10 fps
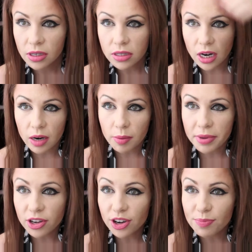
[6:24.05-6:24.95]
sorry about my
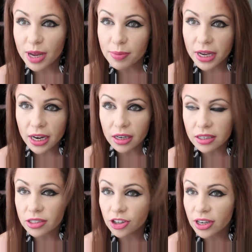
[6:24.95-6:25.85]
little baby
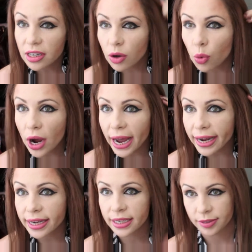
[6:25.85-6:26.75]
hairs, they're kind of
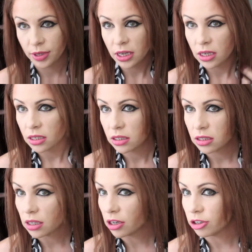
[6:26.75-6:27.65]
whack.
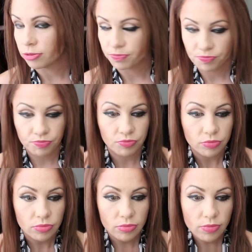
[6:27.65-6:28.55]
So,
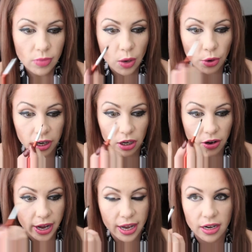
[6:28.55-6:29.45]
we're gonna go
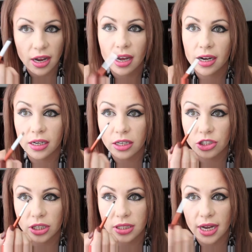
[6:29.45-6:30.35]
ahead and
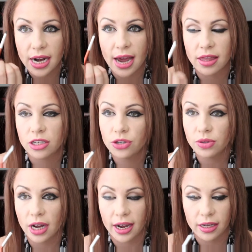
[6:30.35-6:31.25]
just connect the two
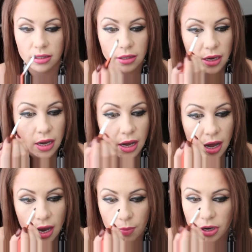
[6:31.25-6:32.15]
lines,
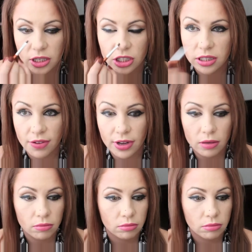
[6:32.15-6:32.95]
and I'm gonna just leave it.